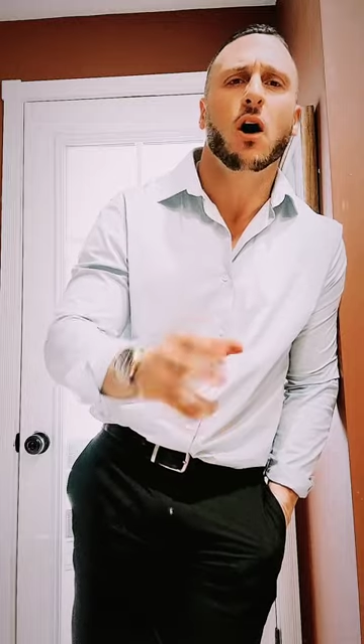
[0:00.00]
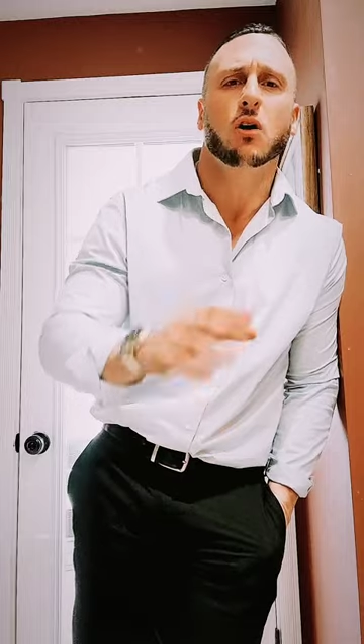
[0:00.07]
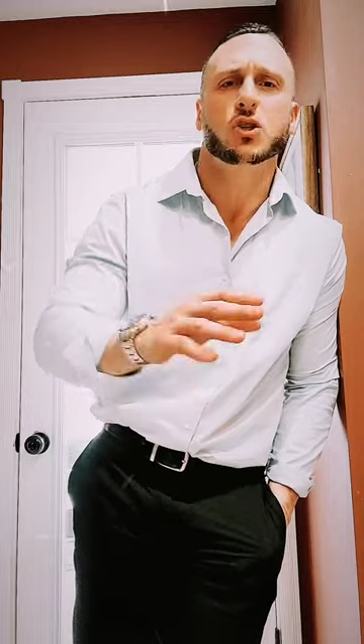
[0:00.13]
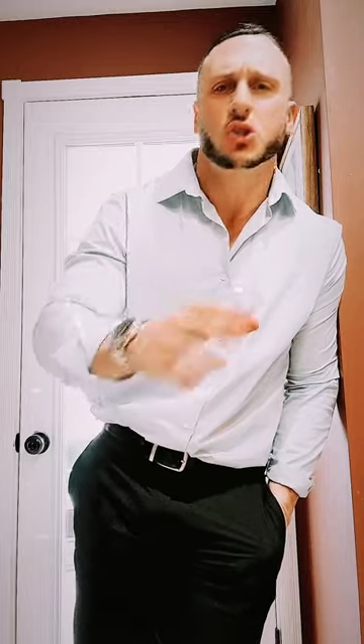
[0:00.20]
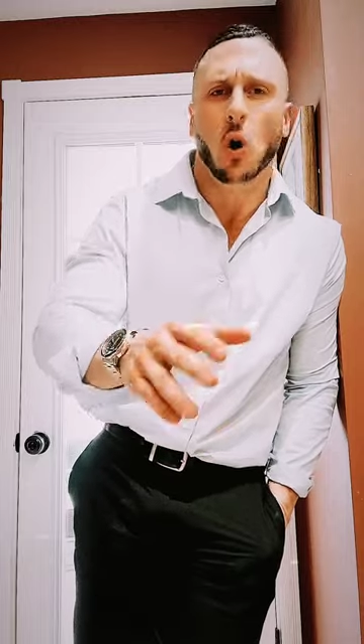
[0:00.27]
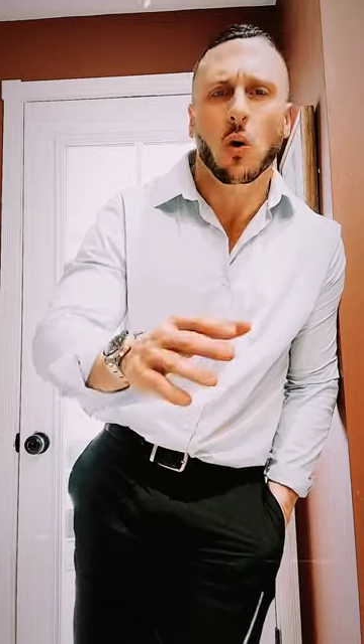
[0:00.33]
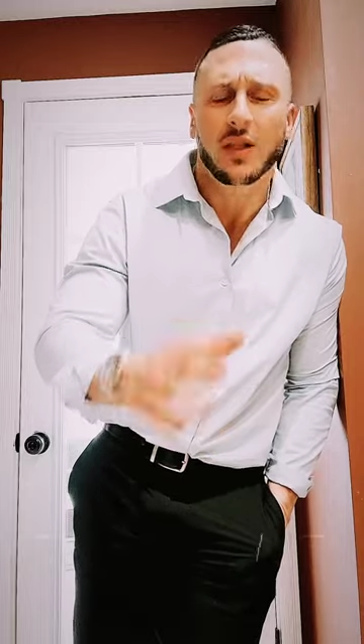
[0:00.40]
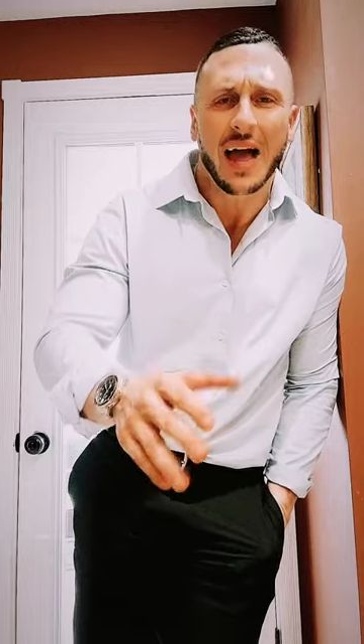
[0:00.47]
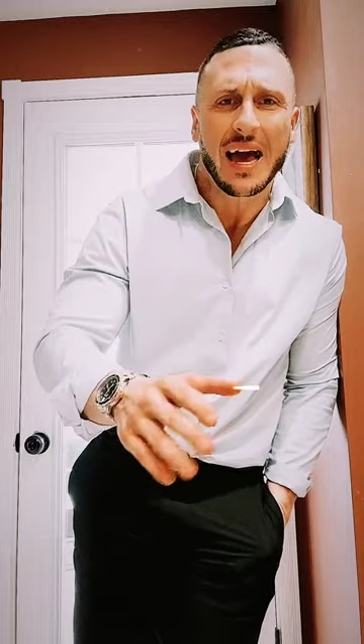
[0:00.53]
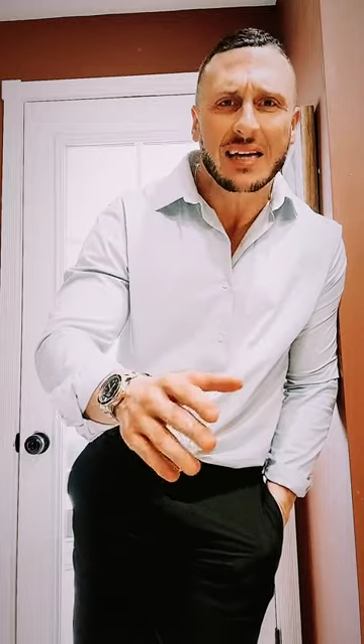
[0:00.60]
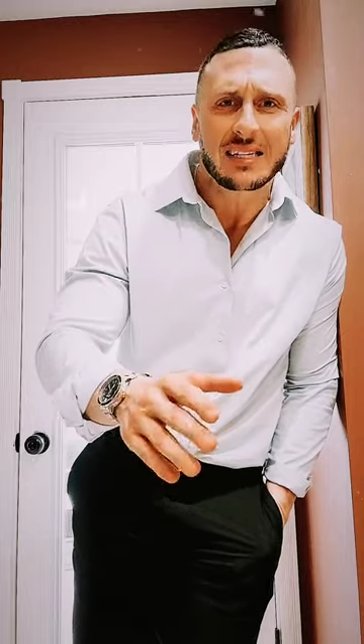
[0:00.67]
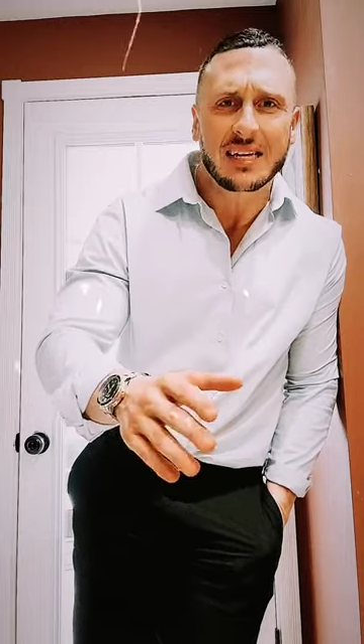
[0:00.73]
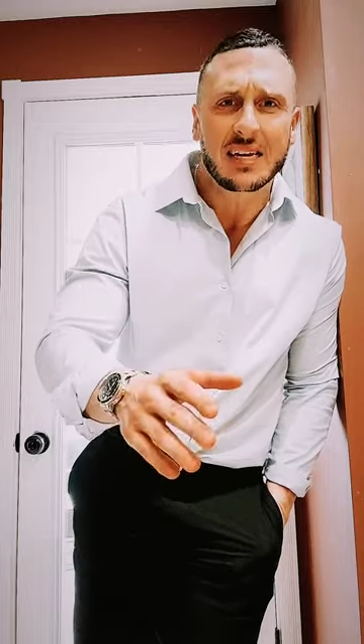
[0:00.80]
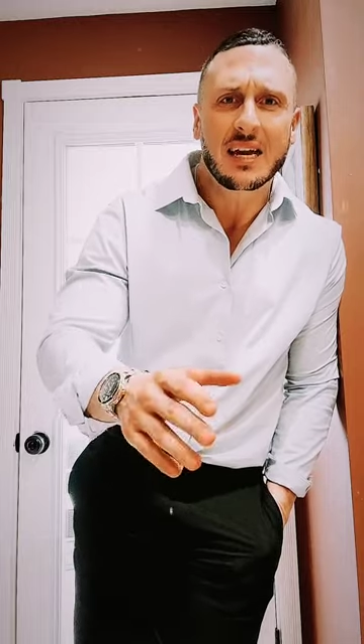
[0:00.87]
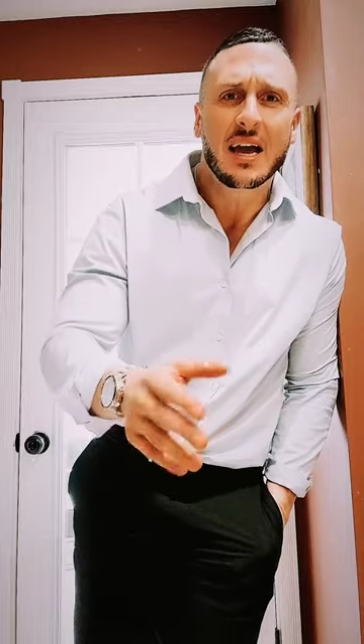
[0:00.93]
are so
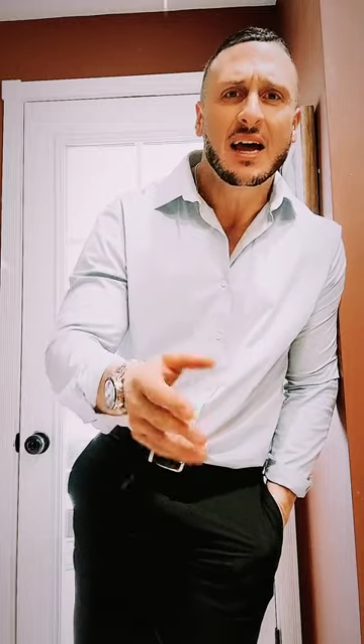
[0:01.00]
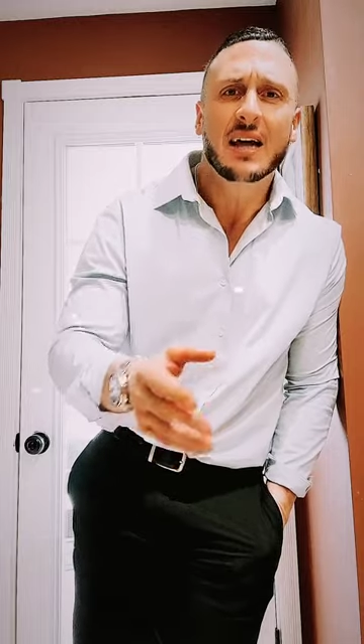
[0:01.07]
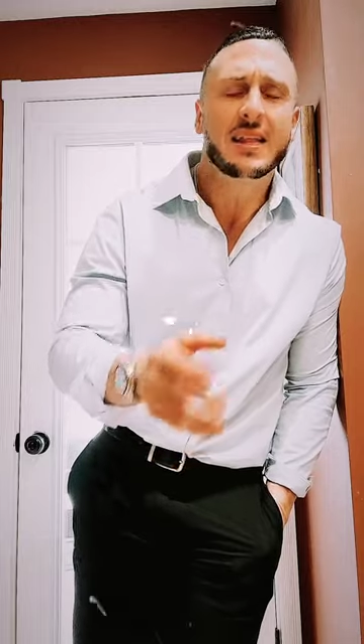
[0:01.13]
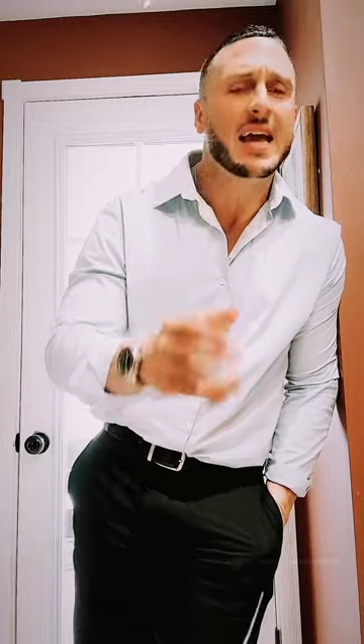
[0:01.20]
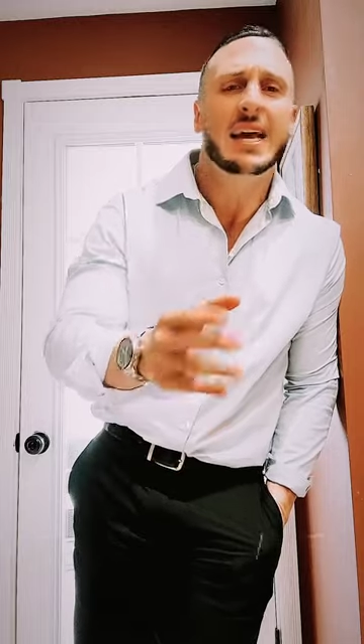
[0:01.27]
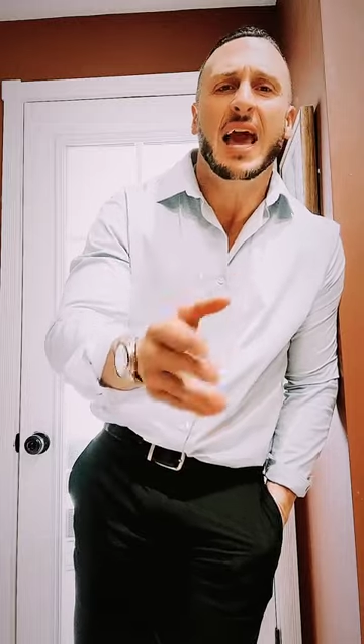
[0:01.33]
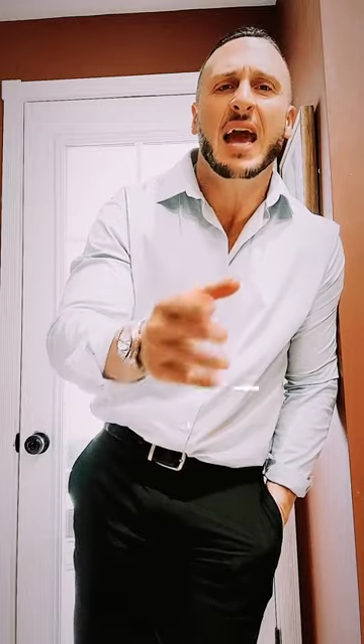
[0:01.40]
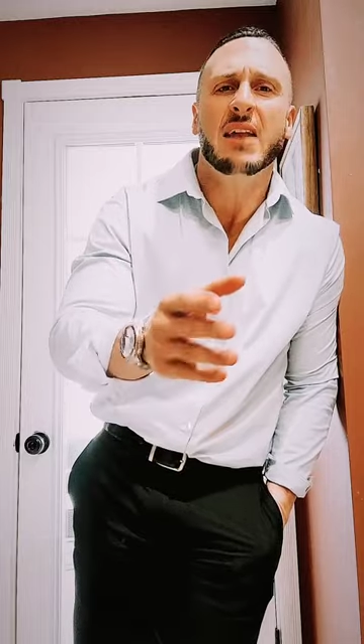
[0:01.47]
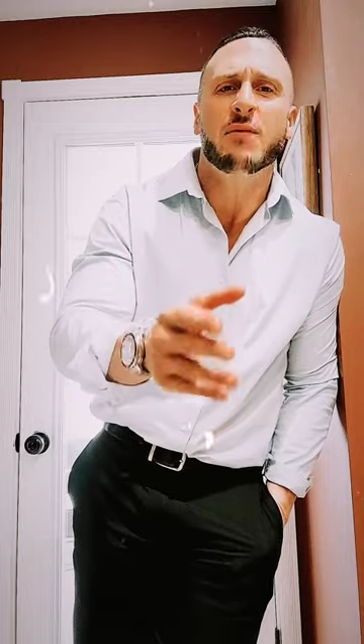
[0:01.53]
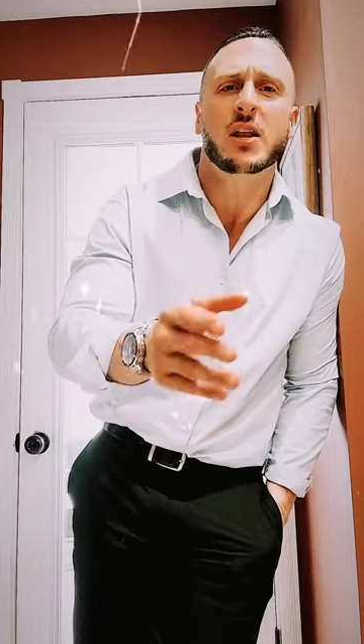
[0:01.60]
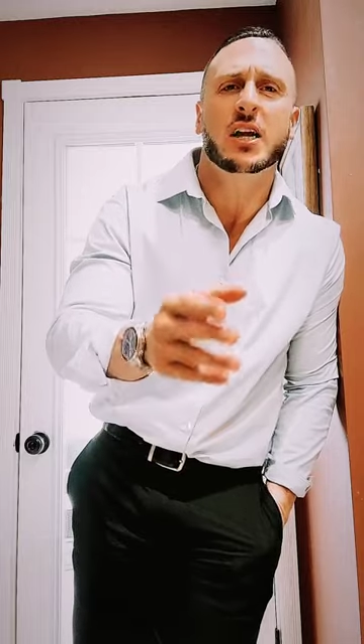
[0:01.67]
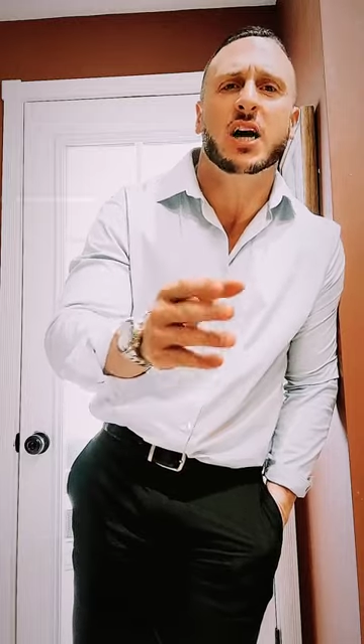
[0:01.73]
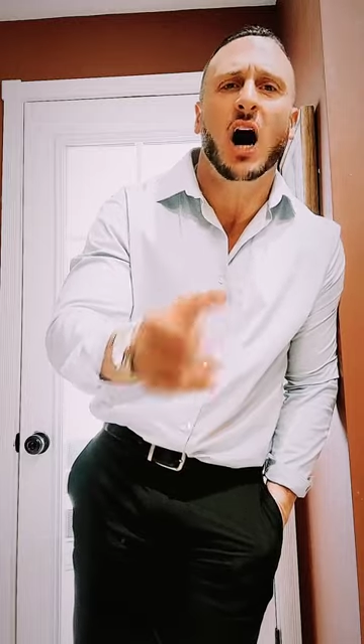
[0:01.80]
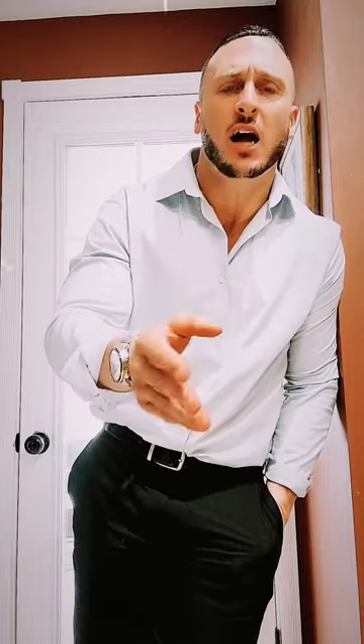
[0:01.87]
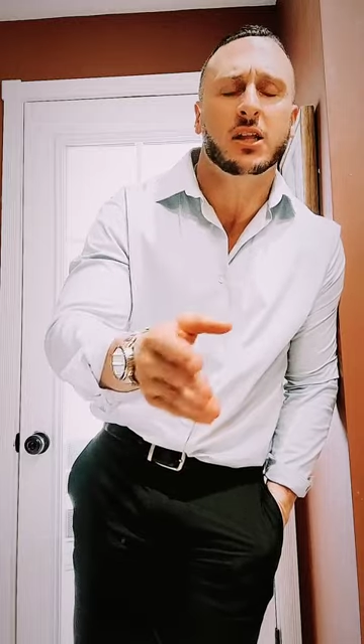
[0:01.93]
lazy, they can't
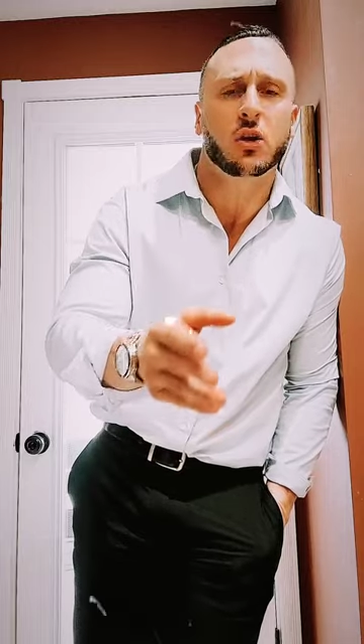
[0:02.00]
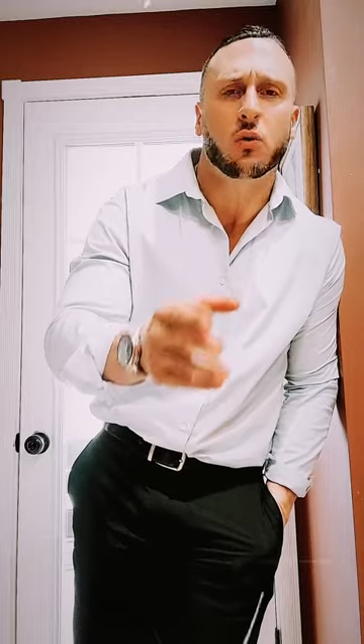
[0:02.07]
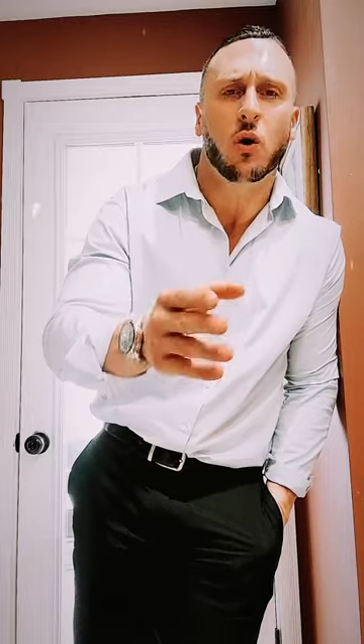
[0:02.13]
even cut